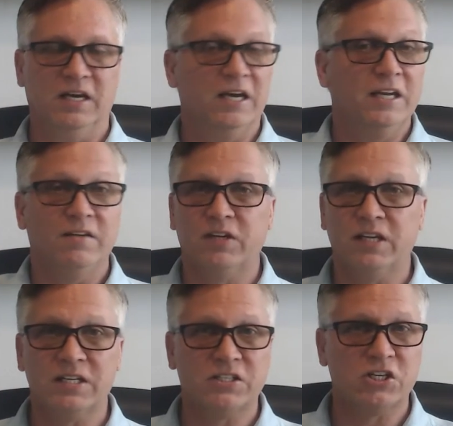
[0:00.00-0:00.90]
And even
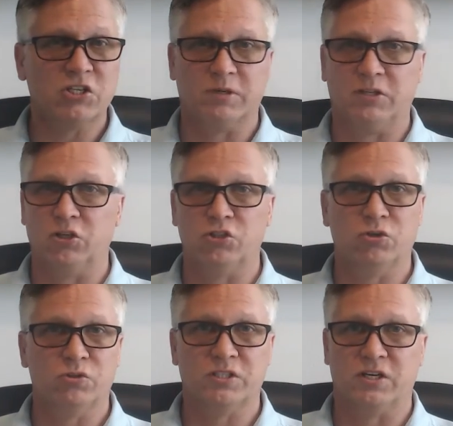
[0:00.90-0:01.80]
the assessment, there's
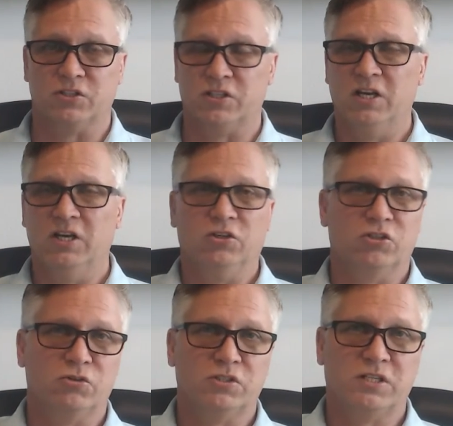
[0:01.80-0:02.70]
no sales. There's
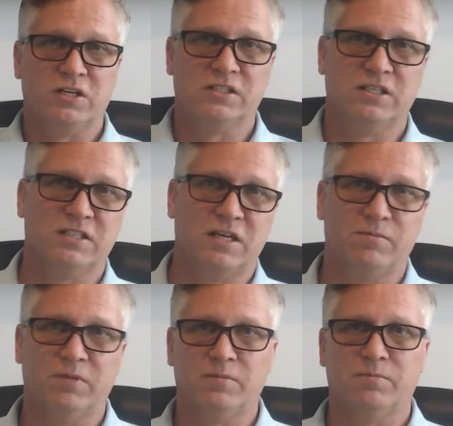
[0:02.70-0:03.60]
no sales in the 10
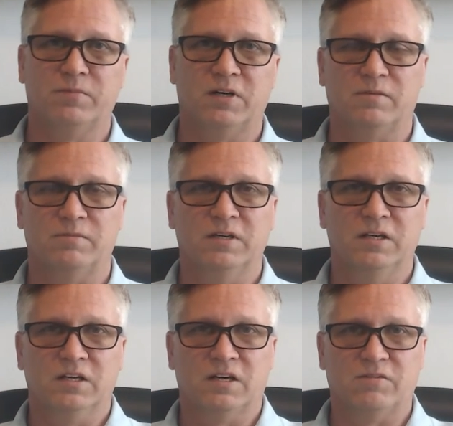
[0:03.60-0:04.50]
minute um,
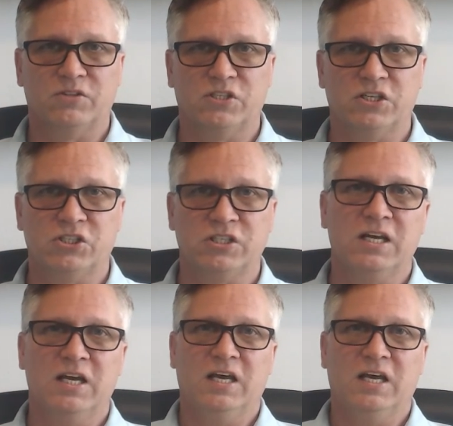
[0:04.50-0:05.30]
conversation.